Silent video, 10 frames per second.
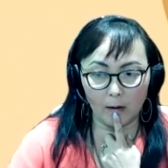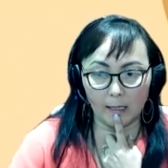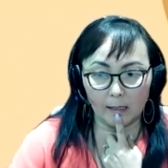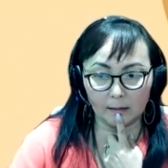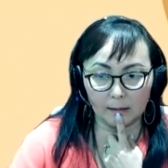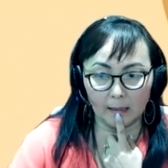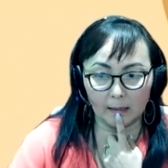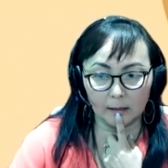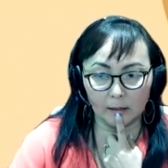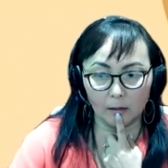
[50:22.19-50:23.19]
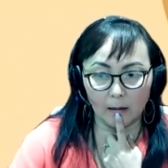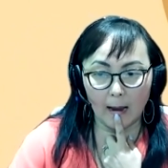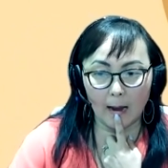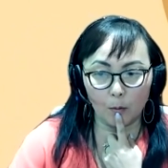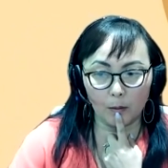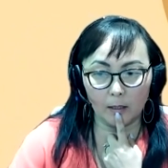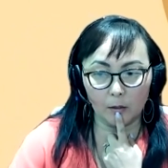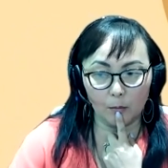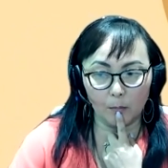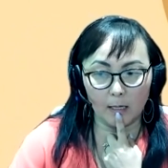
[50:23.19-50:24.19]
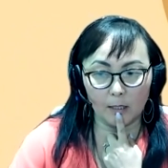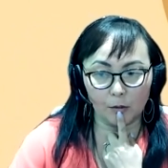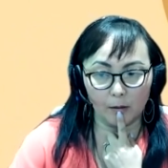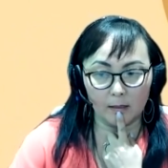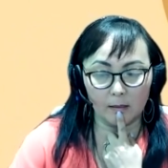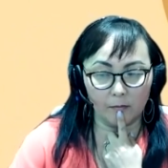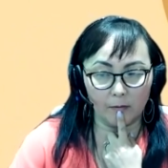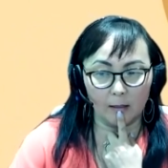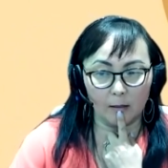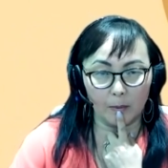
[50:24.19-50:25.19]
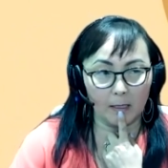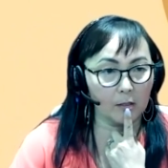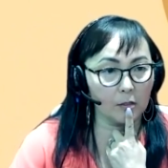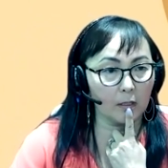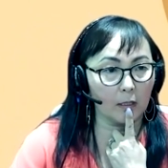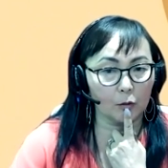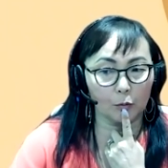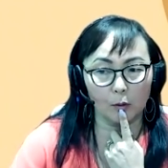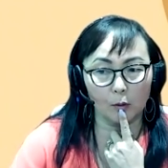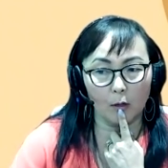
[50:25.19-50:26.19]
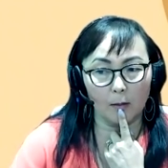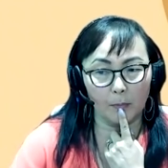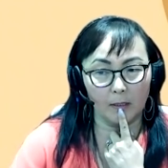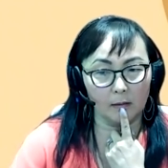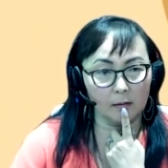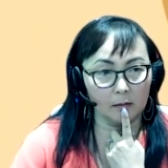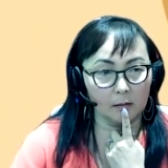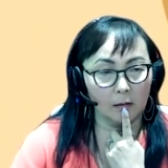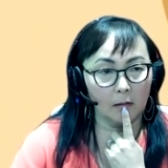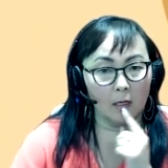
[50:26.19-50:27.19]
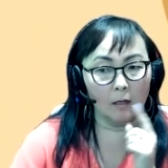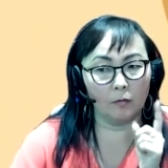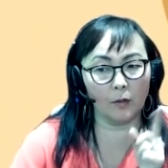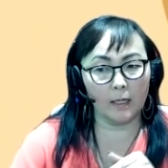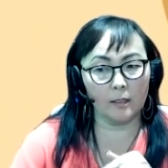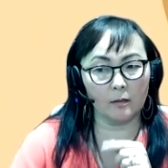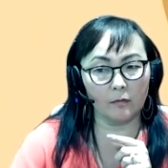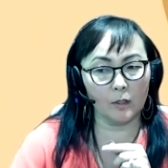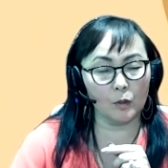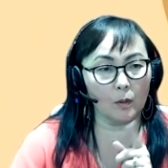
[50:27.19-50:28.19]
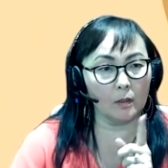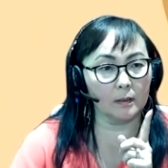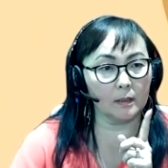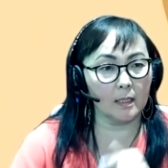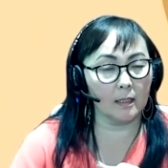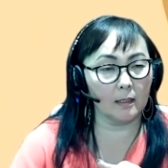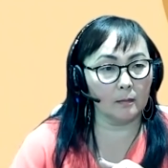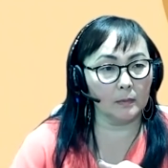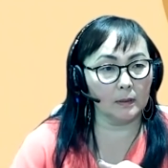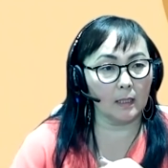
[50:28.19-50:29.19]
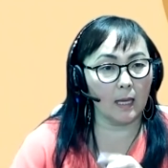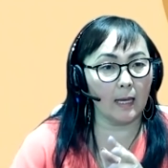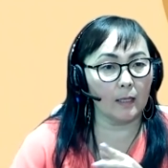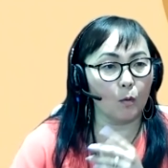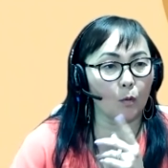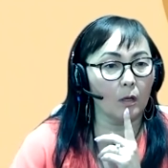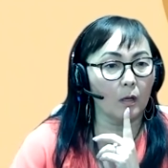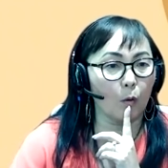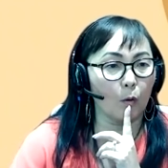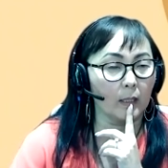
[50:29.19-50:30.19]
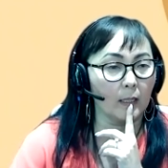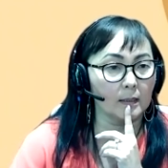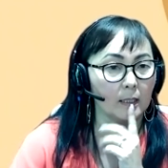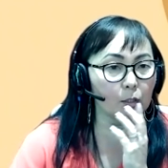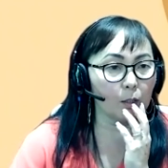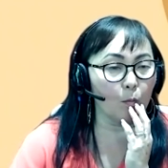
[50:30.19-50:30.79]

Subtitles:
And it says here, how can you measure and develop intercultural competence for individuals, teams, and or organization